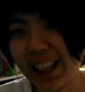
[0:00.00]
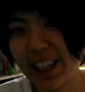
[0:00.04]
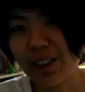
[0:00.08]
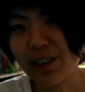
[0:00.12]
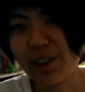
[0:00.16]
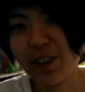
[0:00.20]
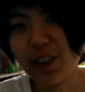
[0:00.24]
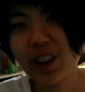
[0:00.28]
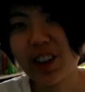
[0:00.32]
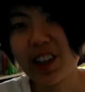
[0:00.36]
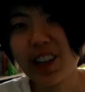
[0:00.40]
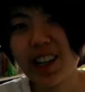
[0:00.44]

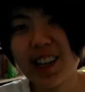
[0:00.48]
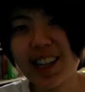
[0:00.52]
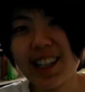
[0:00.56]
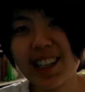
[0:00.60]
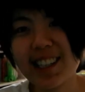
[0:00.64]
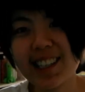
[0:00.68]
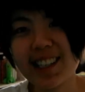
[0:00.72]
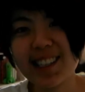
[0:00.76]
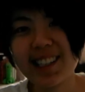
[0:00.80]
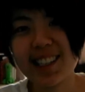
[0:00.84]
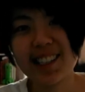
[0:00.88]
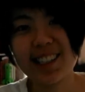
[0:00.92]
you're
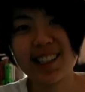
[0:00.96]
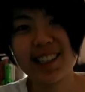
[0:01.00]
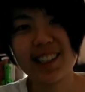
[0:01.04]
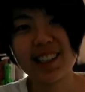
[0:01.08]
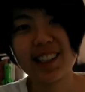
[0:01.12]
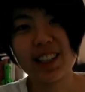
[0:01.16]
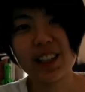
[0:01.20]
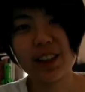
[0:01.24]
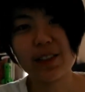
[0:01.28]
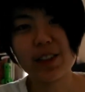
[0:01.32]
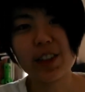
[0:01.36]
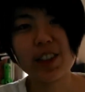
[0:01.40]

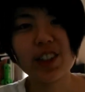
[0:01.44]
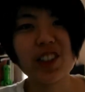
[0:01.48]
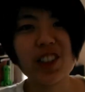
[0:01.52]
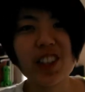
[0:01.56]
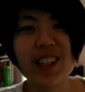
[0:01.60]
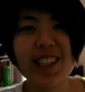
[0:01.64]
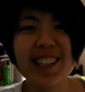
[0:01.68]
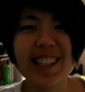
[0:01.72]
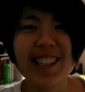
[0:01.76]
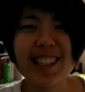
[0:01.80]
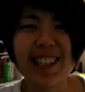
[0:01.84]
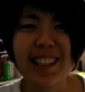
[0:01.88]

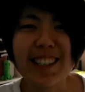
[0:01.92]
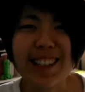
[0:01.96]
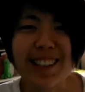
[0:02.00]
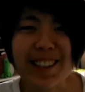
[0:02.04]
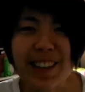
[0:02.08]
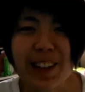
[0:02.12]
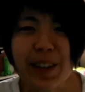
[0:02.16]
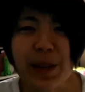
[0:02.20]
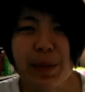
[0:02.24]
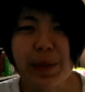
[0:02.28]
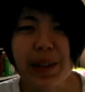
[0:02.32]
just a zombie,